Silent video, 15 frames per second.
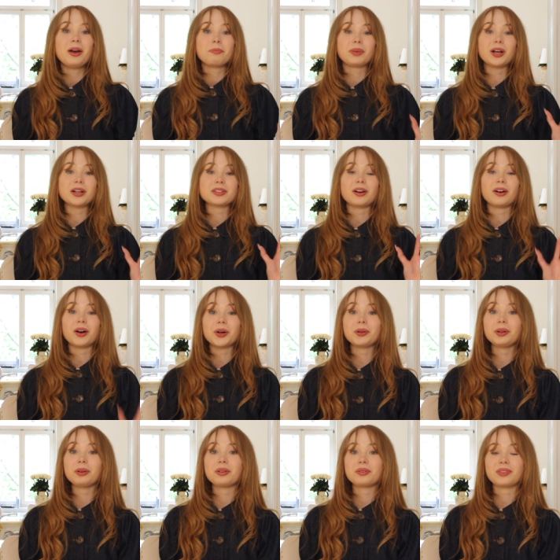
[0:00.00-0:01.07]
because
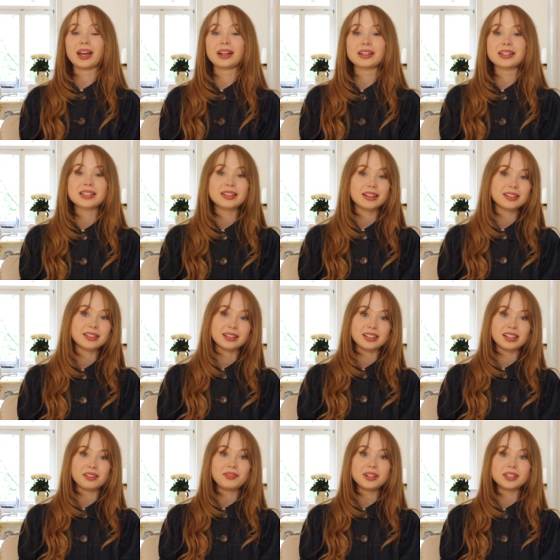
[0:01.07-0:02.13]
only with that
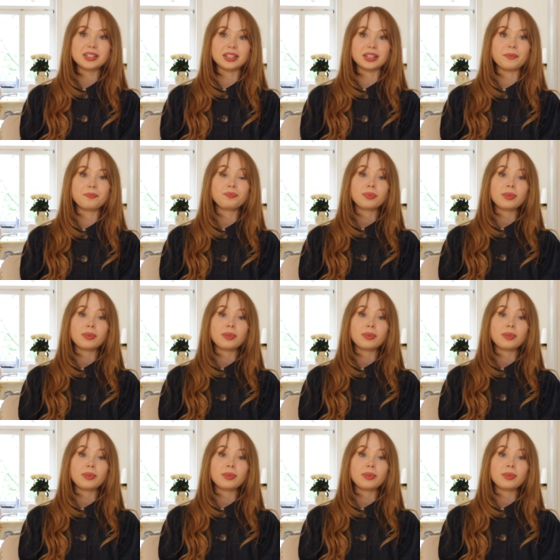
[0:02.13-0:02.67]
sensitivity